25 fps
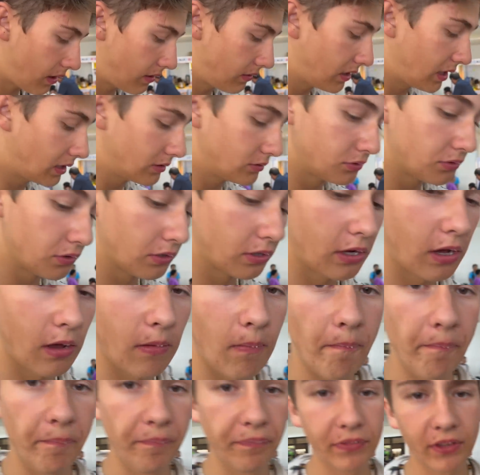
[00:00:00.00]
That's really
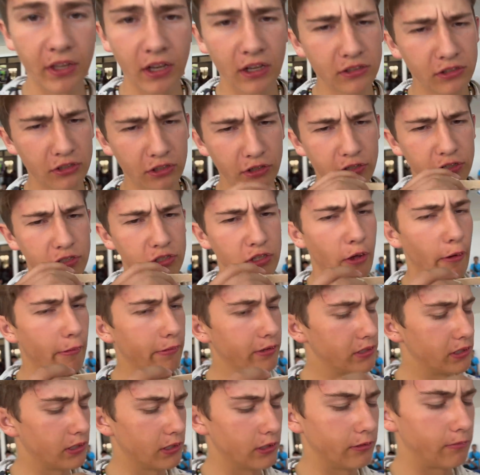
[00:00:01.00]
good. Custard is
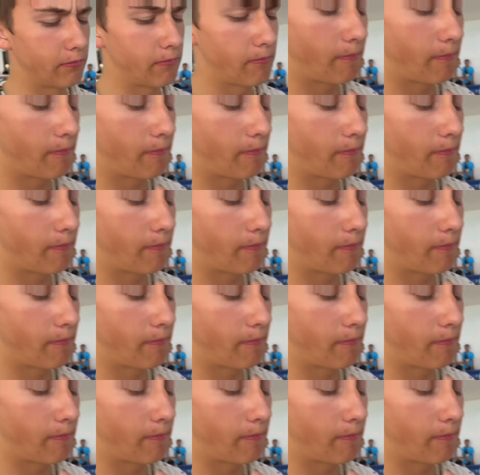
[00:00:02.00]
always good.